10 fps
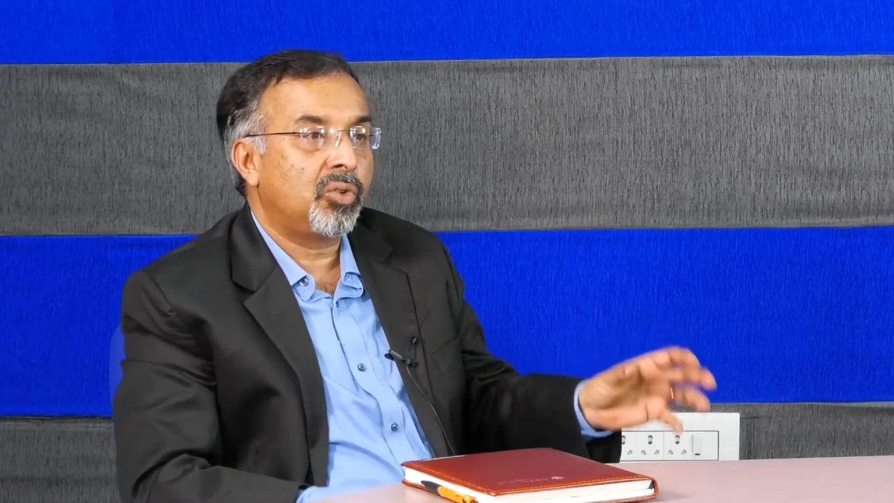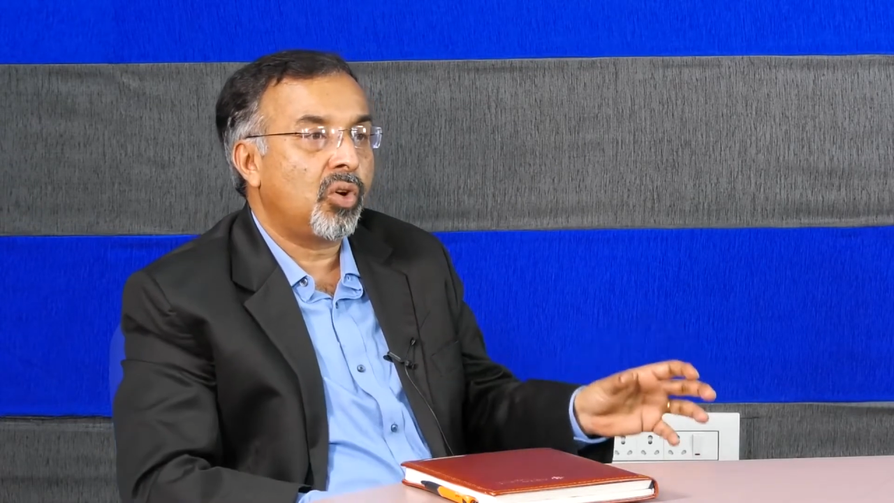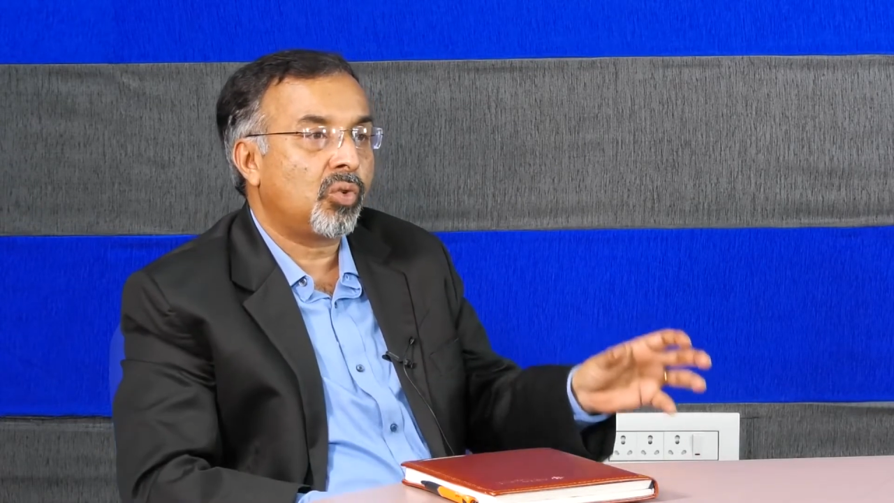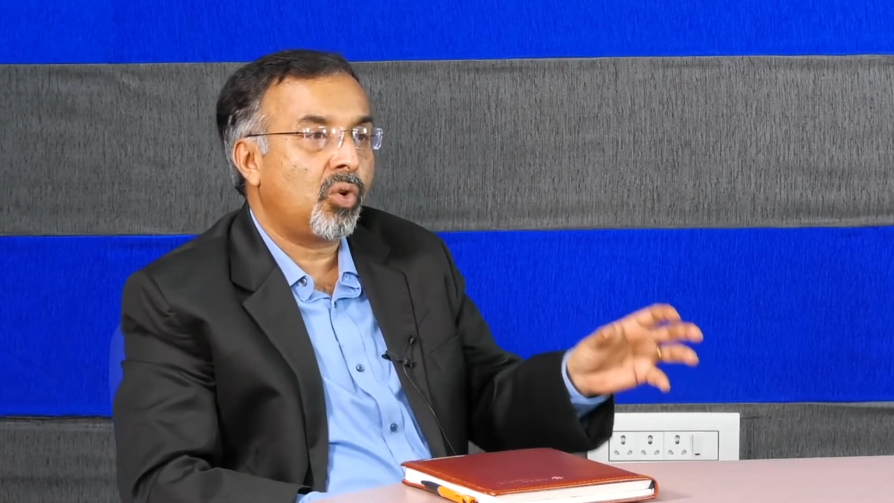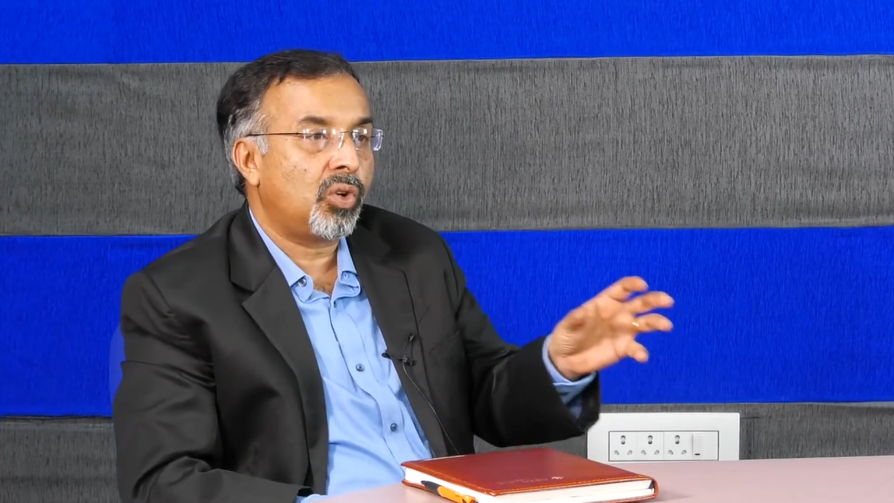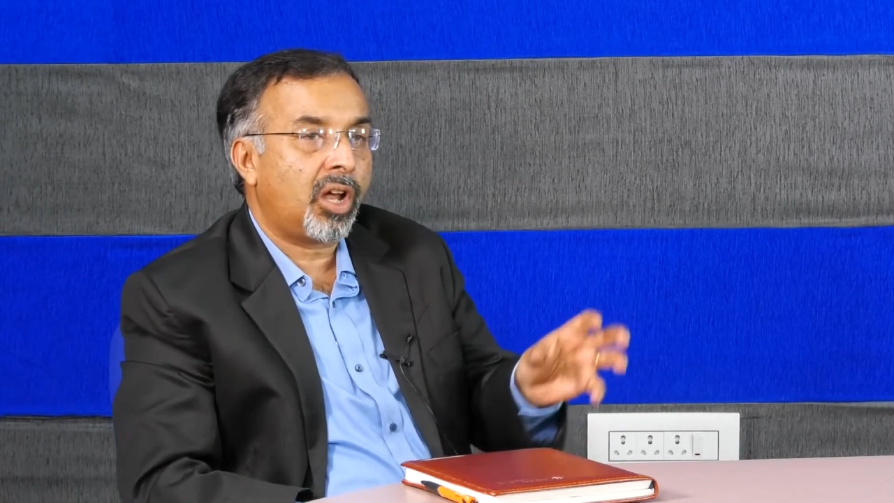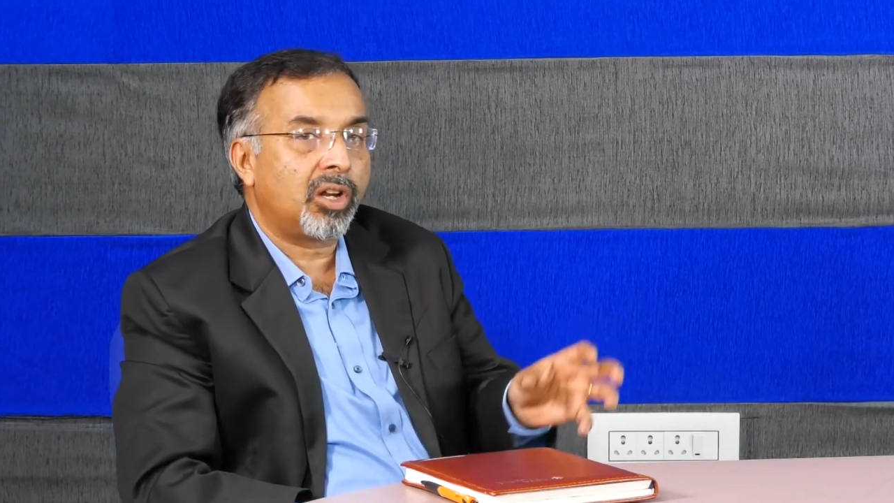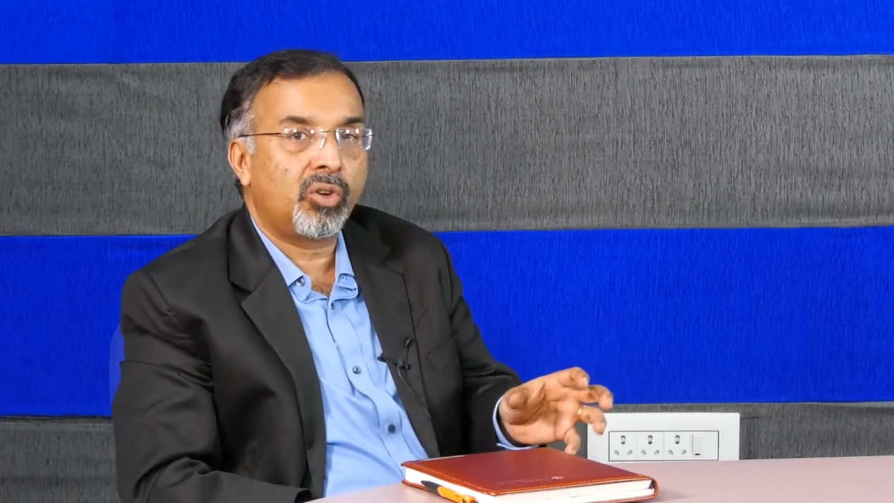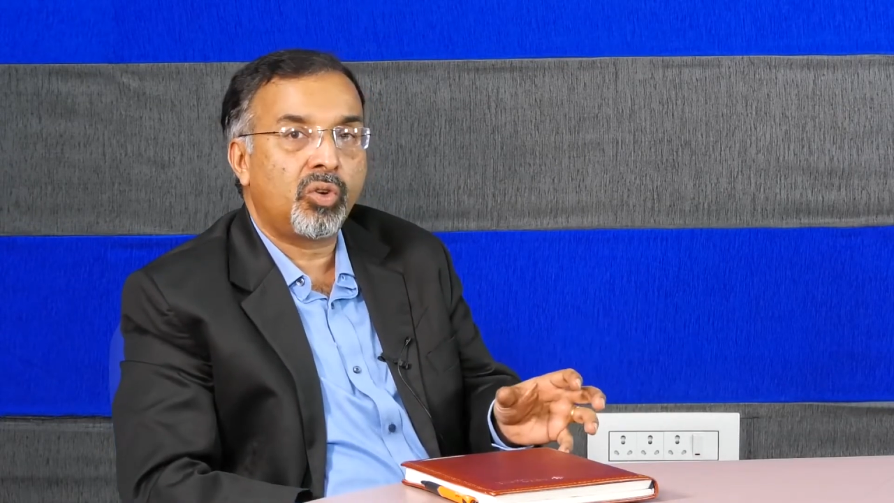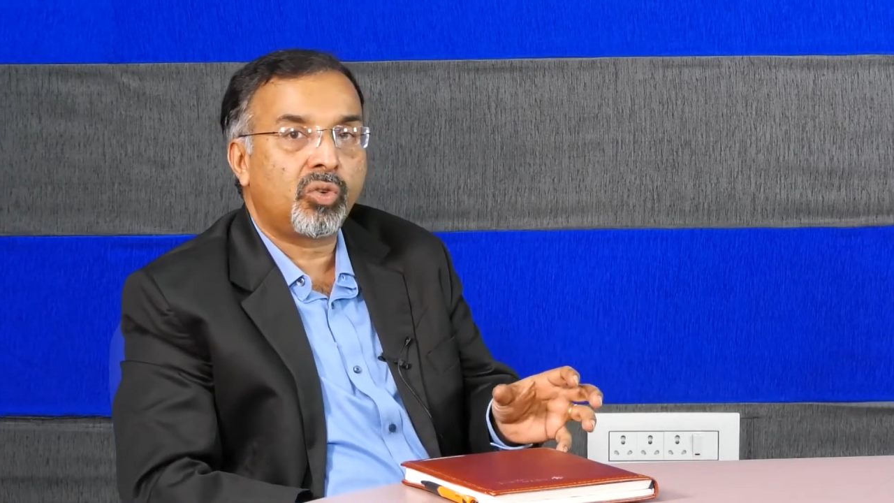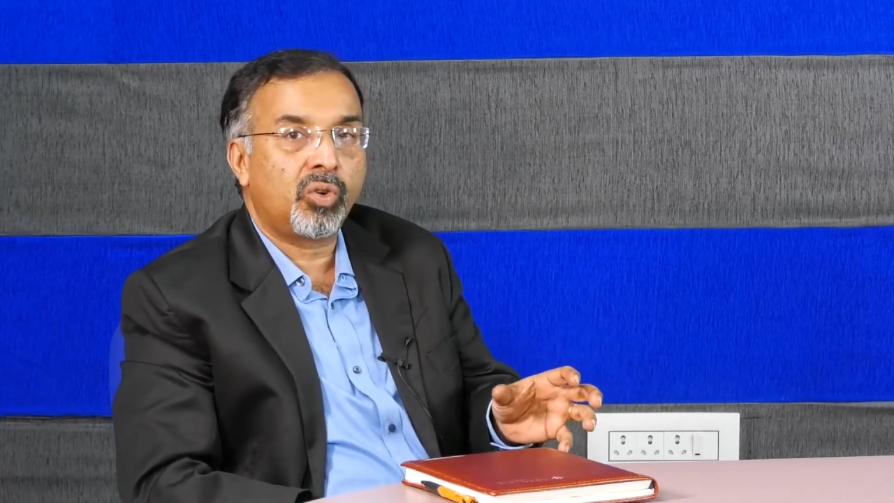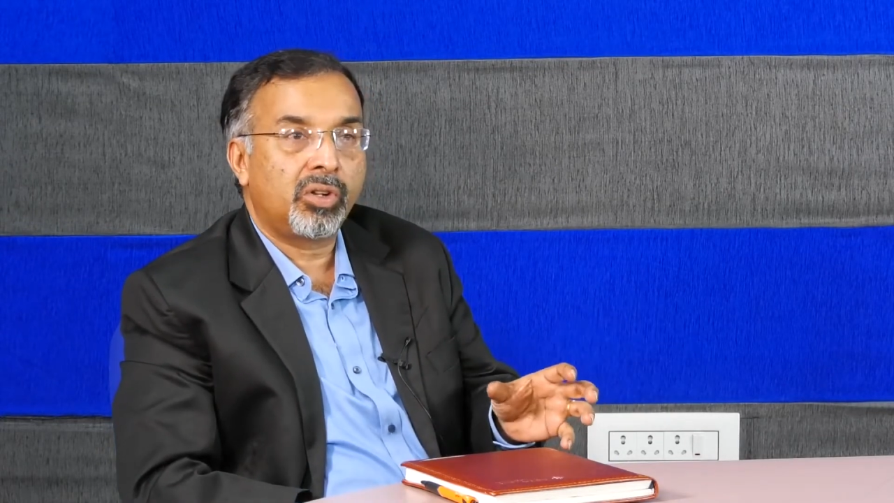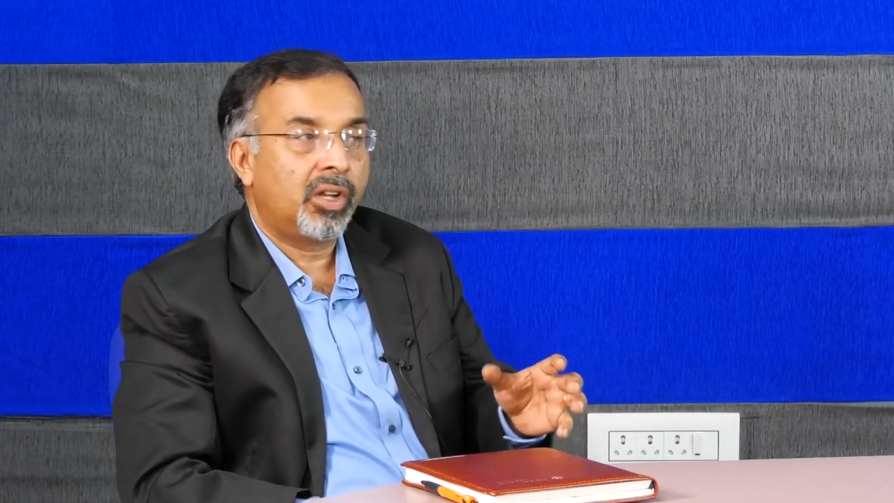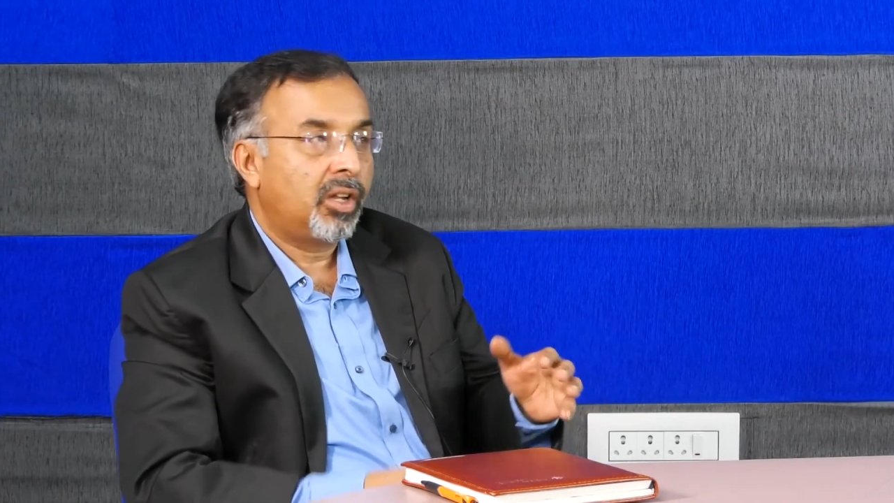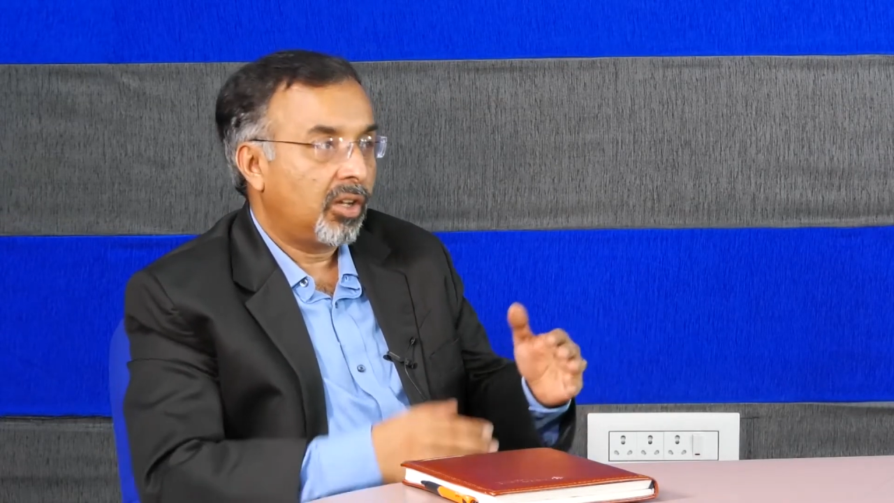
no code or low code,